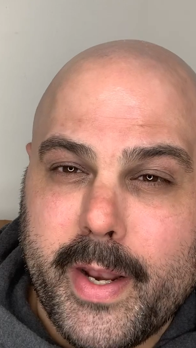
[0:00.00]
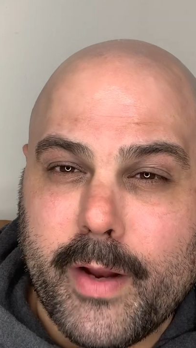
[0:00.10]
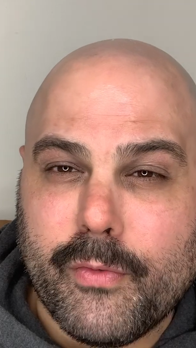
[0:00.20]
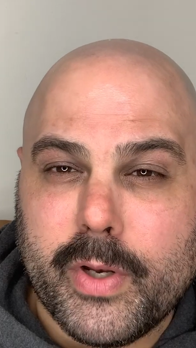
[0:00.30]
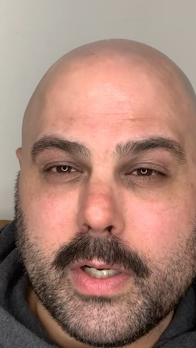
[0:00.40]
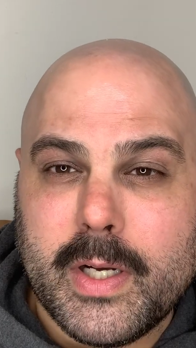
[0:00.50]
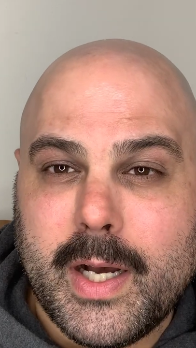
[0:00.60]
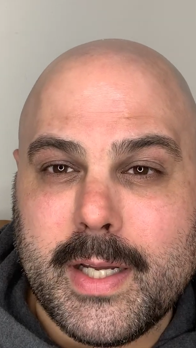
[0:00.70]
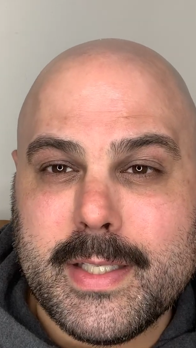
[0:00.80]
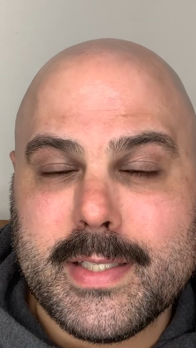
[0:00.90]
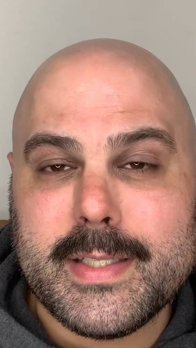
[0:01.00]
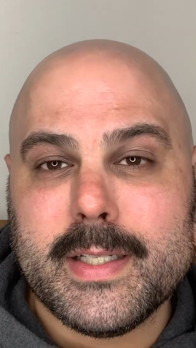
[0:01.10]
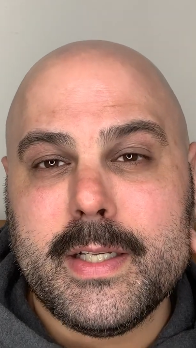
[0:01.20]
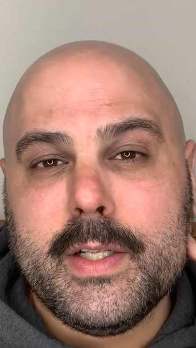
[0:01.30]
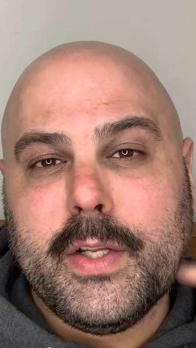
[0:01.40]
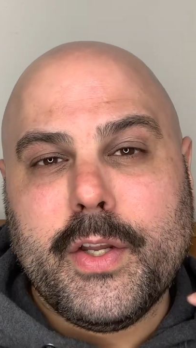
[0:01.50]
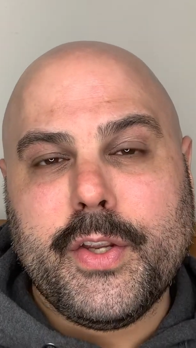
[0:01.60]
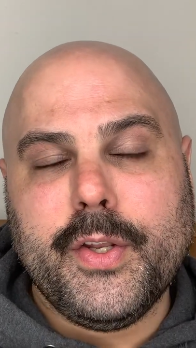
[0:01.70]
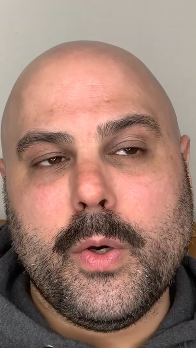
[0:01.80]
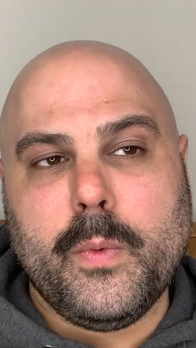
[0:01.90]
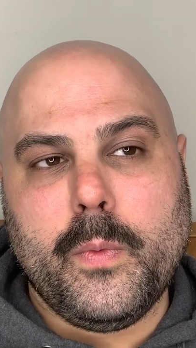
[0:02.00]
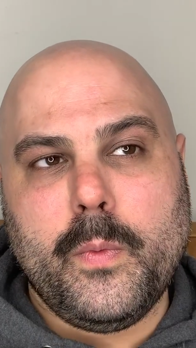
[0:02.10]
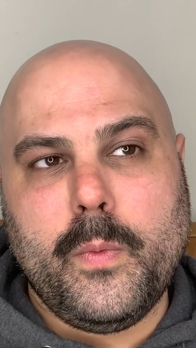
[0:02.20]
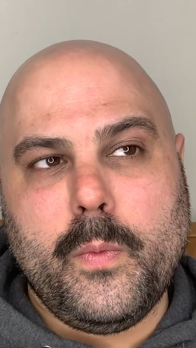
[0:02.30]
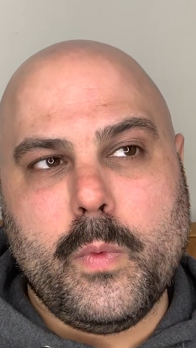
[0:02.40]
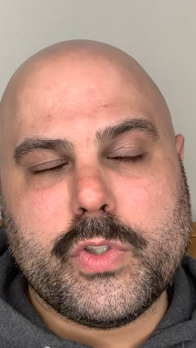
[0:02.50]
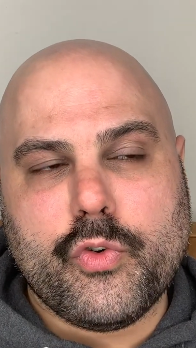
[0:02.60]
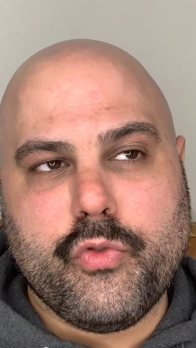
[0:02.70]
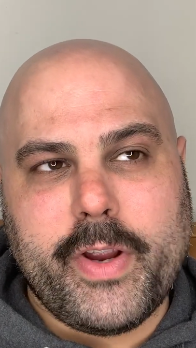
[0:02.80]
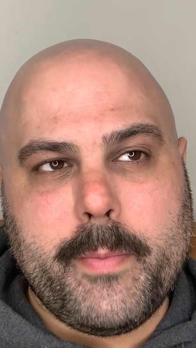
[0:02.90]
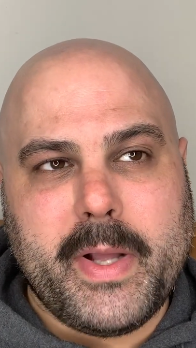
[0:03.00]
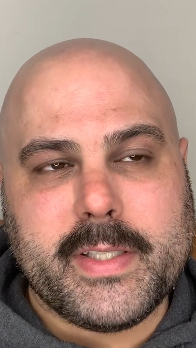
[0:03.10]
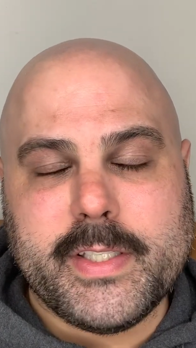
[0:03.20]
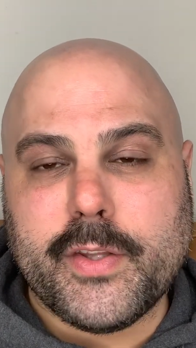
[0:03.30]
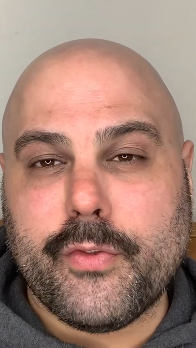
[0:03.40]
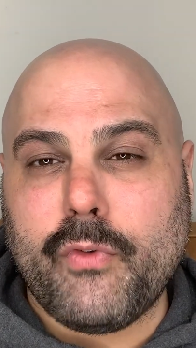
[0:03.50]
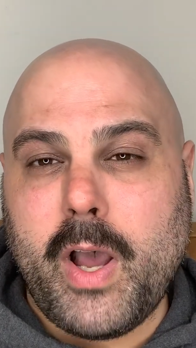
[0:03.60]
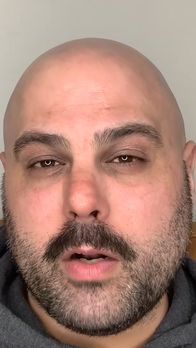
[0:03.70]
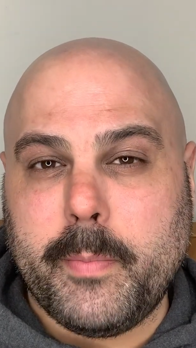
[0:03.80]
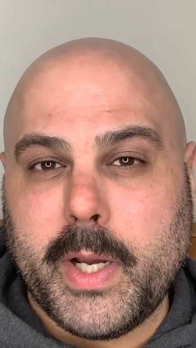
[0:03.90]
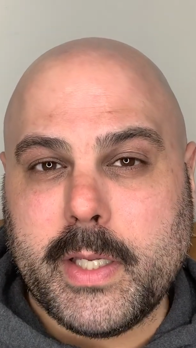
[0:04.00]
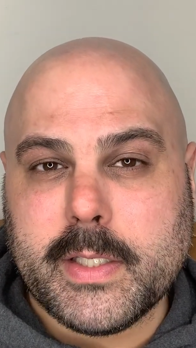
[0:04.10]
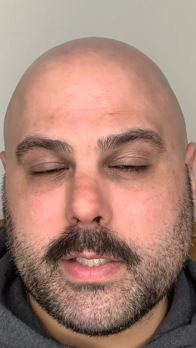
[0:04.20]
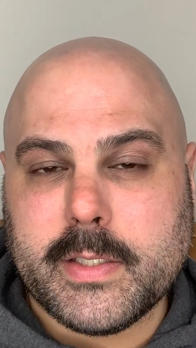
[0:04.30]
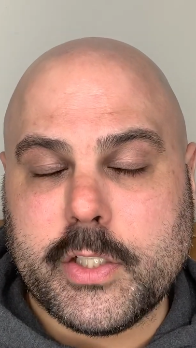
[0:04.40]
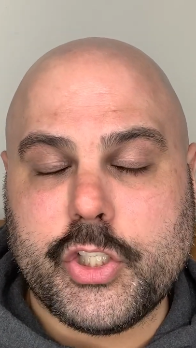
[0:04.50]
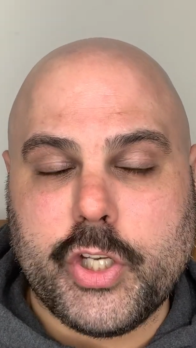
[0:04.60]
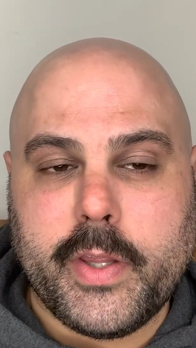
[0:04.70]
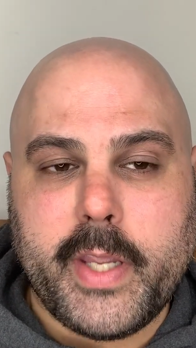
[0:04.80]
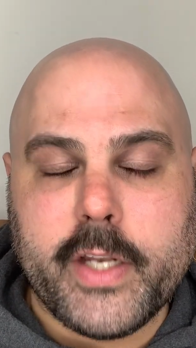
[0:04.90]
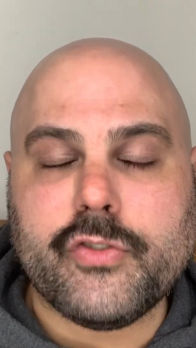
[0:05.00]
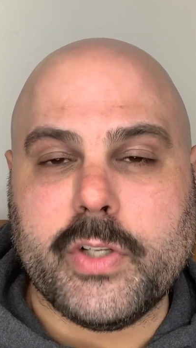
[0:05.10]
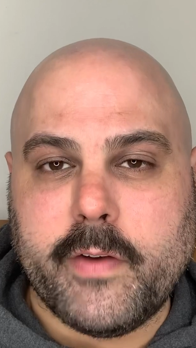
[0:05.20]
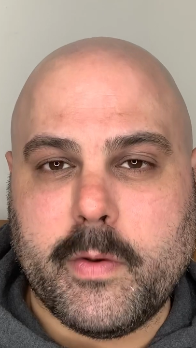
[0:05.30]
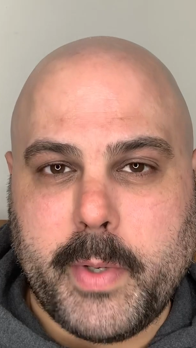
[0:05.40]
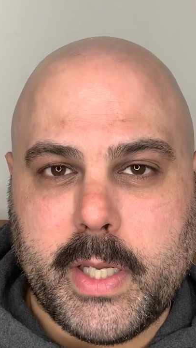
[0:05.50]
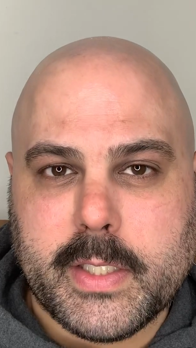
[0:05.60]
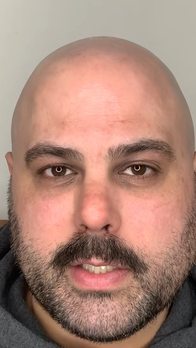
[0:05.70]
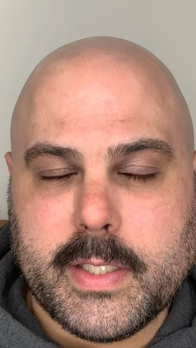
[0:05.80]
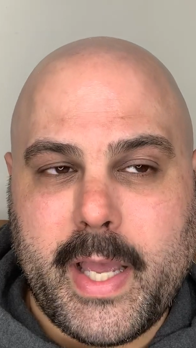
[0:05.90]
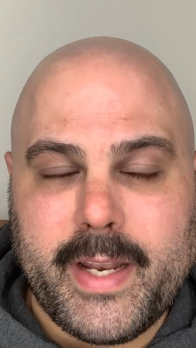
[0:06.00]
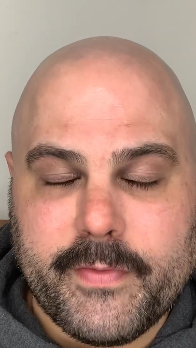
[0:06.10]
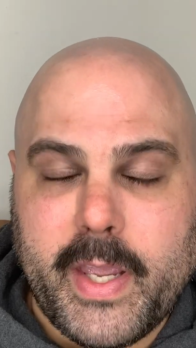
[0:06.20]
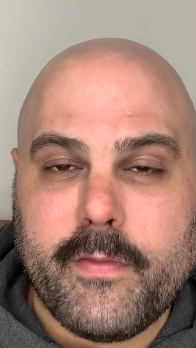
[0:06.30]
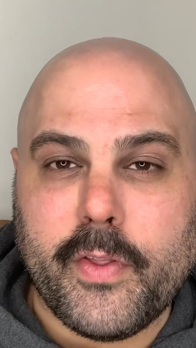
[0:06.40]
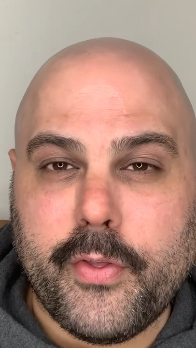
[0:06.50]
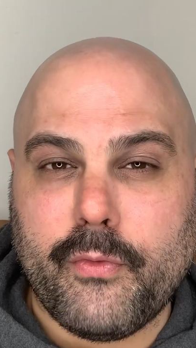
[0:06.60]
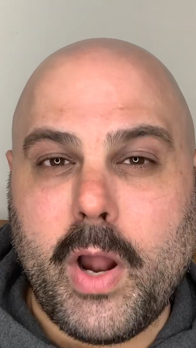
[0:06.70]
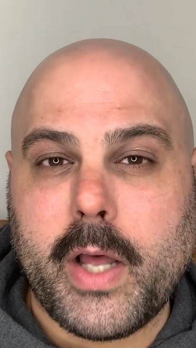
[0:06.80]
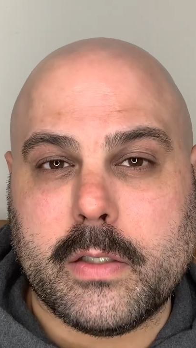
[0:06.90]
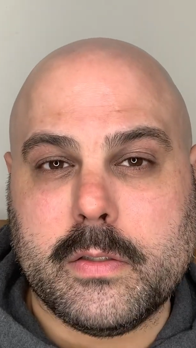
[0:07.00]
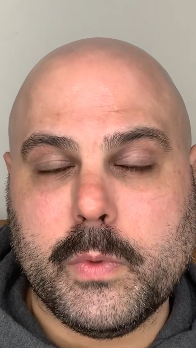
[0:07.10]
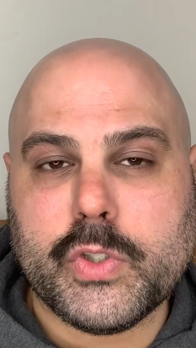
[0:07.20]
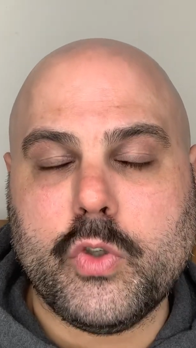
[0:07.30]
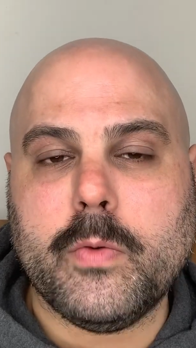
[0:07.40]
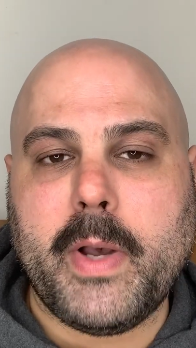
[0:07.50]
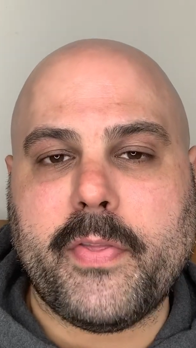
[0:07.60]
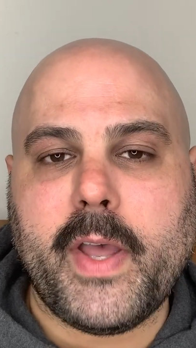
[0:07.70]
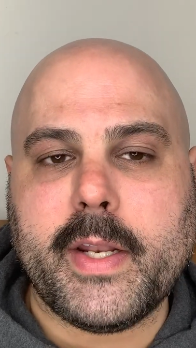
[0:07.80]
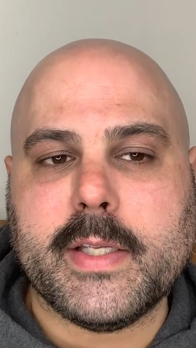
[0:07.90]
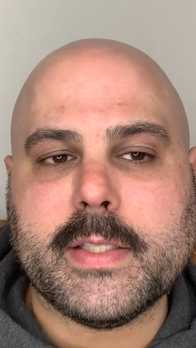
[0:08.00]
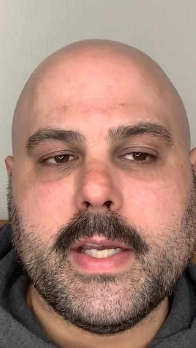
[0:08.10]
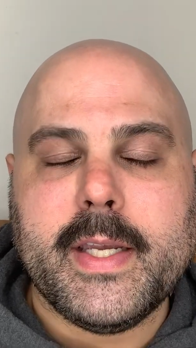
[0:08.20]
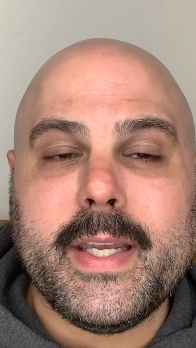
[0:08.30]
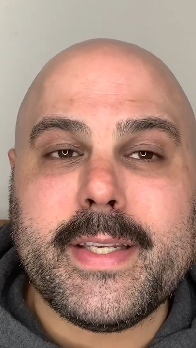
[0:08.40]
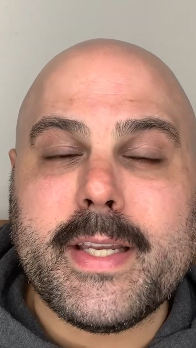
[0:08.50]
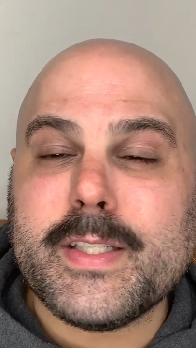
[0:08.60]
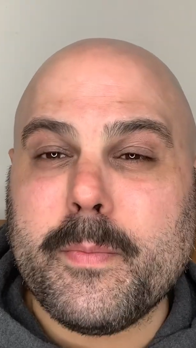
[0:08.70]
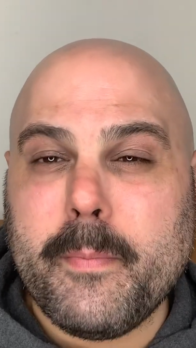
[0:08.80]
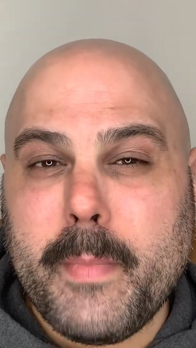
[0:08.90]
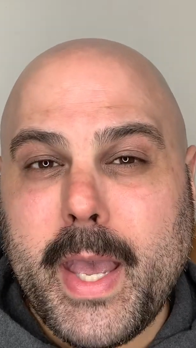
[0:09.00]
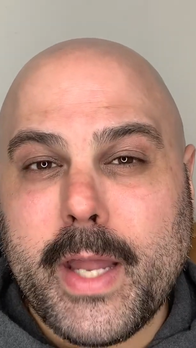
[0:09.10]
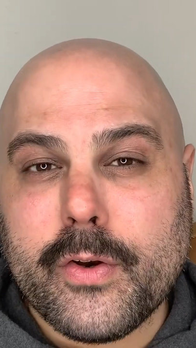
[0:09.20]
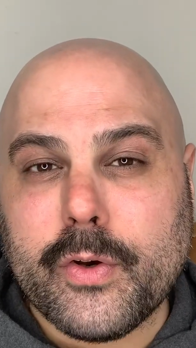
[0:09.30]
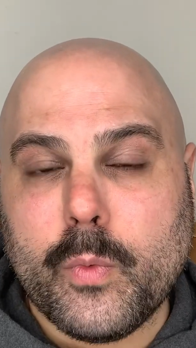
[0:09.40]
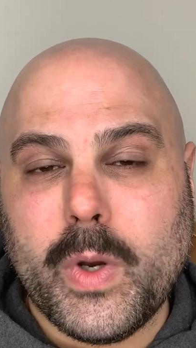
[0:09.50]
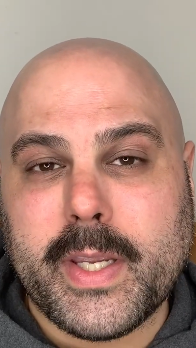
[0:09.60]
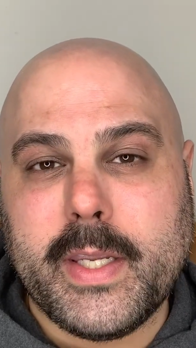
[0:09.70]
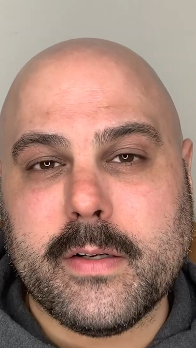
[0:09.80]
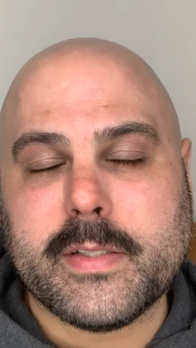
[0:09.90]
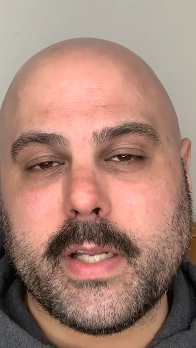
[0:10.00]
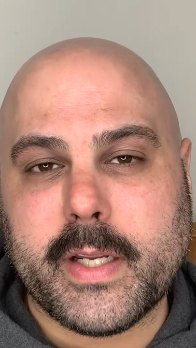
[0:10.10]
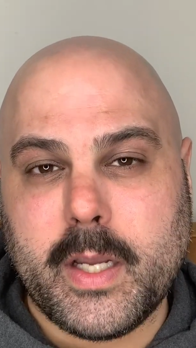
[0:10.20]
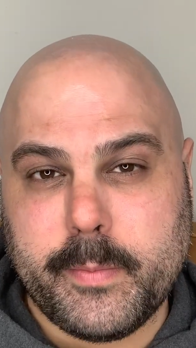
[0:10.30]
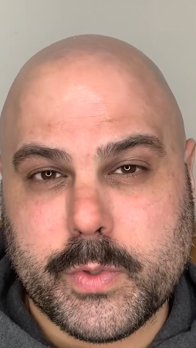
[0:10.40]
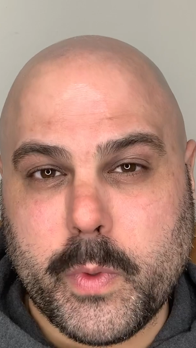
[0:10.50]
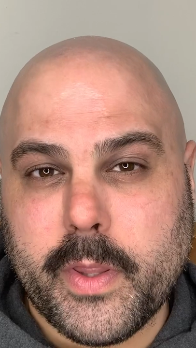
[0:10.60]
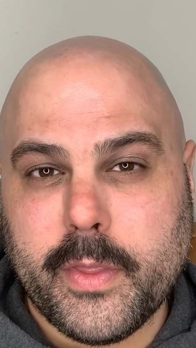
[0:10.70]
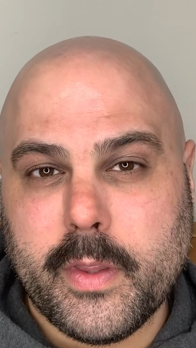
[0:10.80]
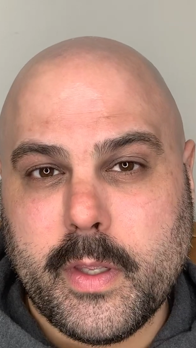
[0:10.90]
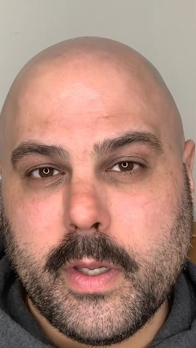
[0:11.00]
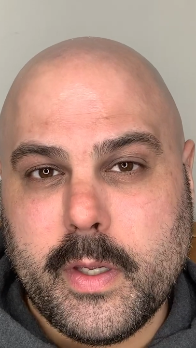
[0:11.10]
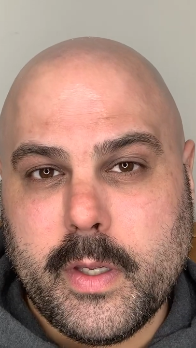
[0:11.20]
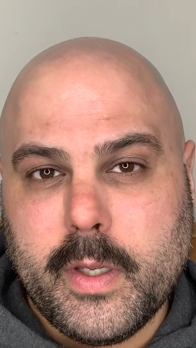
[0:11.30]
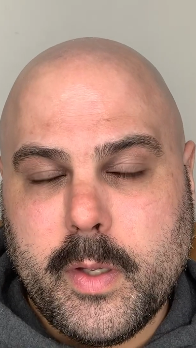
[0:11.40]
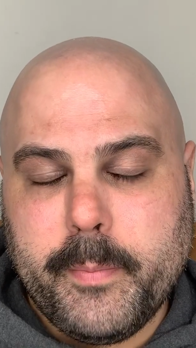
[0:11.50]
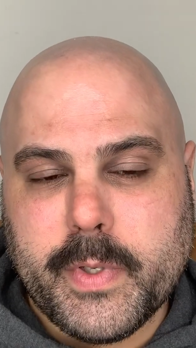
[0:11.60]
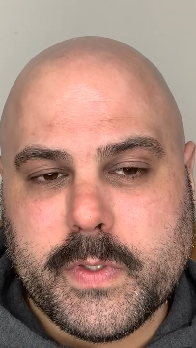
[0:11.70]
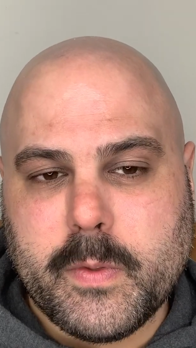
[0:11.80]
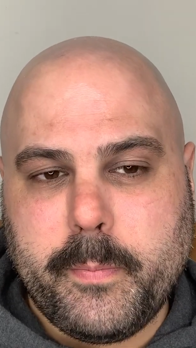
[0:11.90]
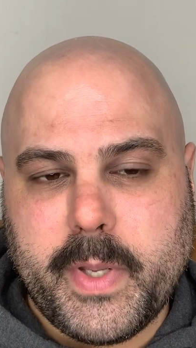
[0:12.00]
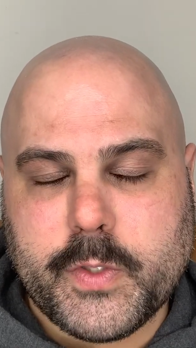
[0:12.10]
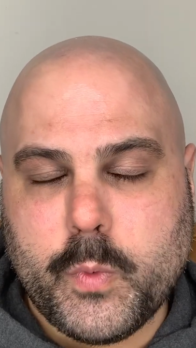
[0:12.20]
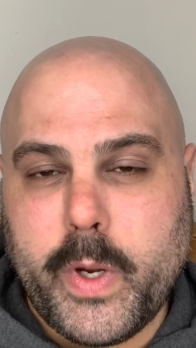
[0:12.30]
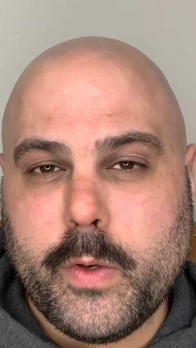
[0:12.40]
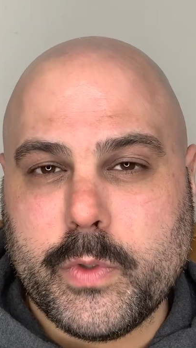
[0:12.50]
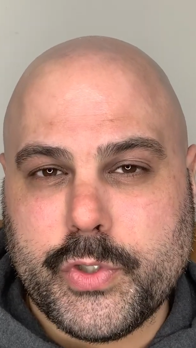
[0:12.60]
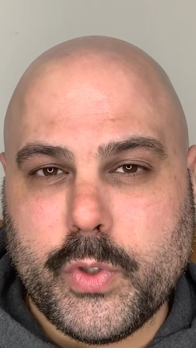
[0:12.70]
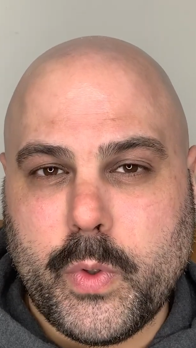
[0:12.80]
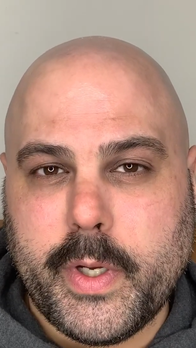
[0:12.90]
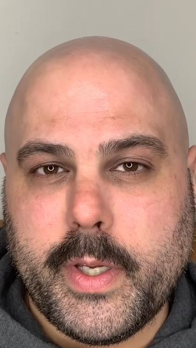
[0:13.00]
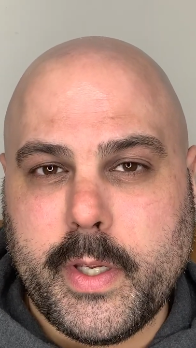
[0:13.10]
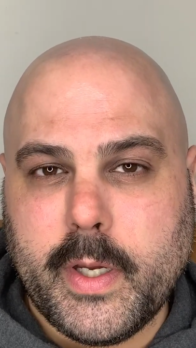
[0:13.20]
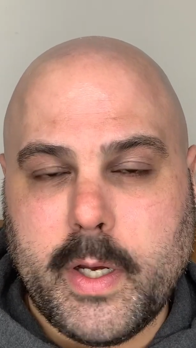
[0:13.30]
I realized, what's great about these throttle bikes, the entry-level bikes, and if they have a throttle, what's cool about that is it doesn't matter what gear set it comes with, because the best way to enjoy